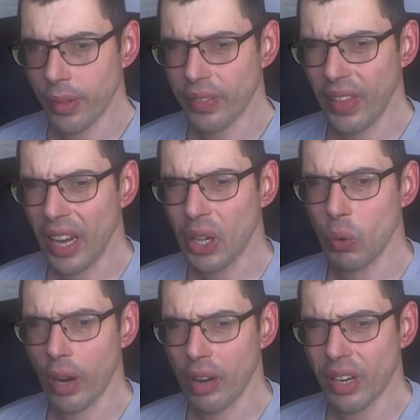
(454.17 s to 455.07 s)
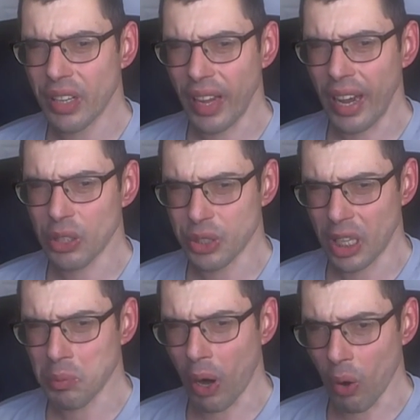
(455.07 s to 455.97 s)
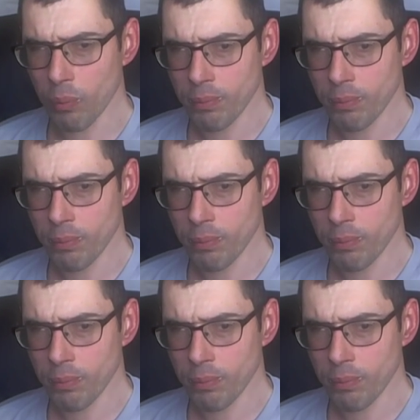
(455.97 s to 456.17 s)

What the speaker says: Thank you. Have a good day. I'll see you tomorrow.